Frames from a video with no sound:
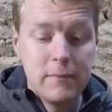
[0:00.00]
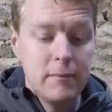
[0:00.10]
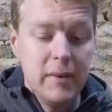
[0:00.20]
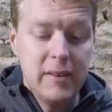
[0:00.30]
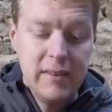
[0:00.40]

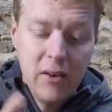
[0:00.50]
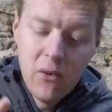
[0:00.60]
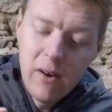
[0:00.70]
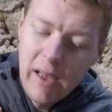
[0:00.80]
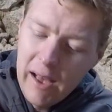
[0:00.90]
because it
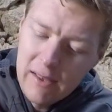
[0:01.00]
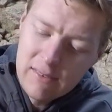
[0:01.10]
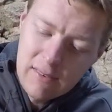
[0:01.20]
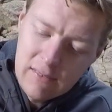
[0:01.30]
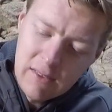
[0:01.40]
only
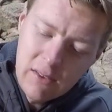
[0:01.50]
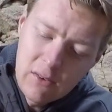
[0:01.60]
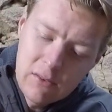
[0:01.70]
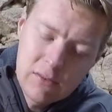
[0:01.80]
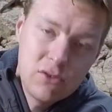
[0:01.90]
has the
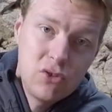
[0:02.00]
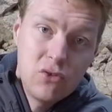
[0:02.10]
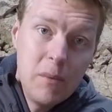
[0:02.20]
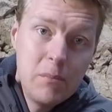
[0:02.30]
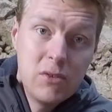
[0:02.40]
little
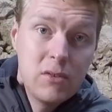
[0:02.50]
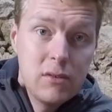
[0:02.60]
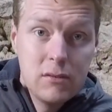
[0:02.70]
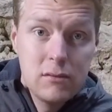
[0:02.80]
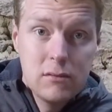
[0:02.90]
strips
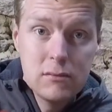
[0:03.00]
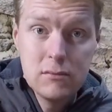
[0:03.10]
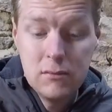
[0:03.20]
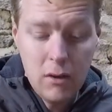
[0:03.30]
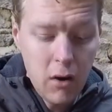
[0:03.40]

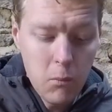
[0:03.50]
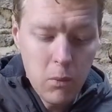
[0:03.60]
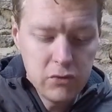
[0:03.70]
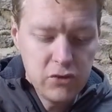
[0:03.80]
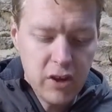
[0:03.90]
on
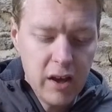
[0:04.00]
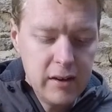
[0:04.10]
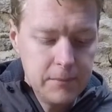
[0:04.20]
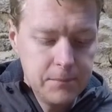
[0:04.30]
one side.